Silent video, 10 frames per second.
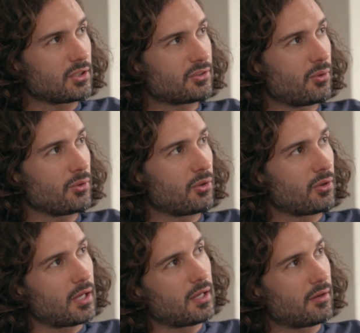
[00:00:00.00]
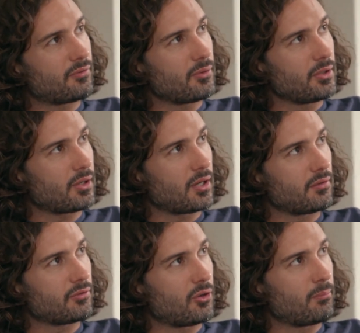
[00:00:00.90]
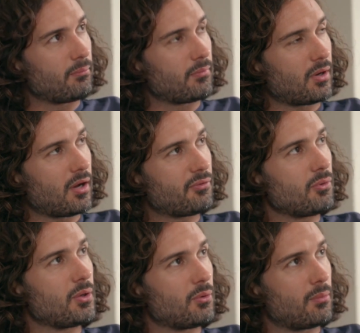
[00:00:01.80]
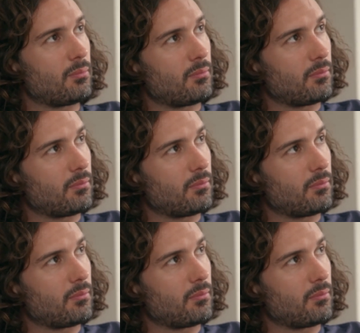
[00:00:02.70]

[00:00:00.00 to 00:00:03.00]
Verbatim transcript: just thought you are like. I thought you kind of got. I thought you were.